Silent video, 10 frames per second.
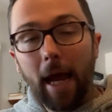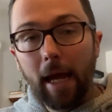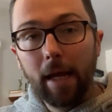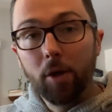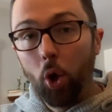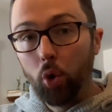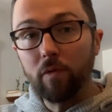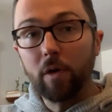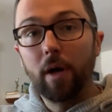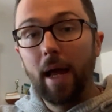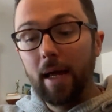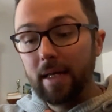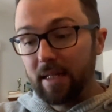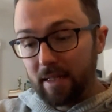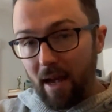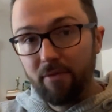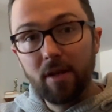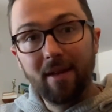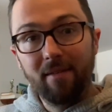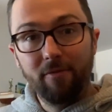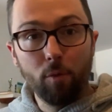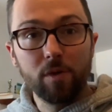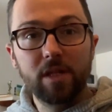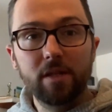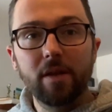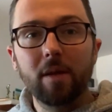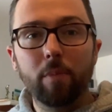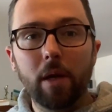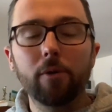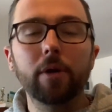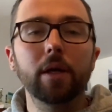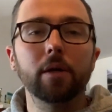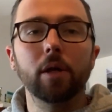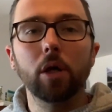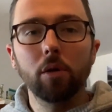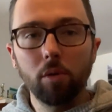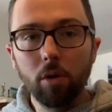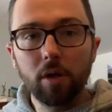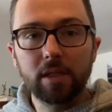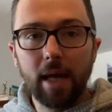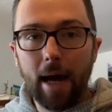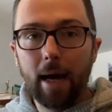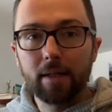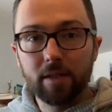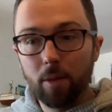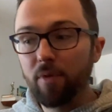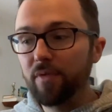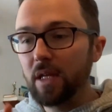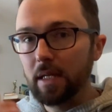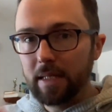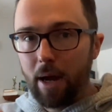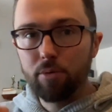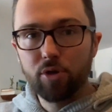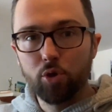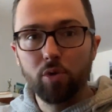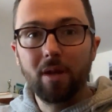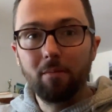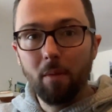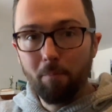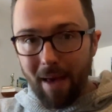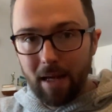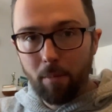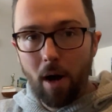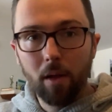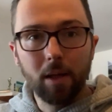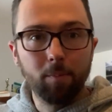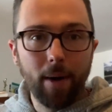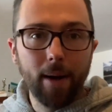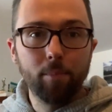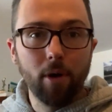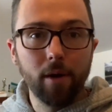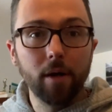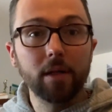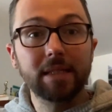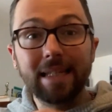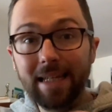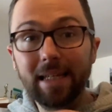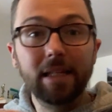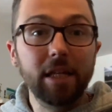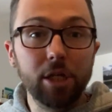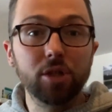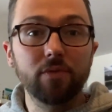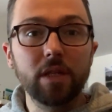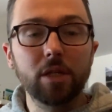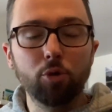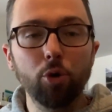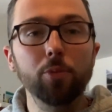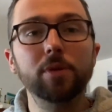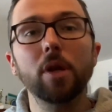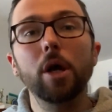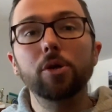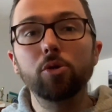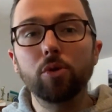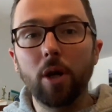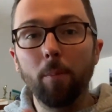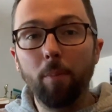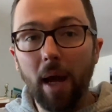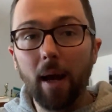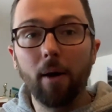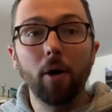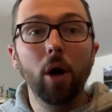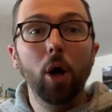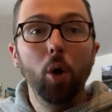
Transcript: And over a 7 and 14-day period, looked at some of the downstream metabolic byproducts in each of these groups to compare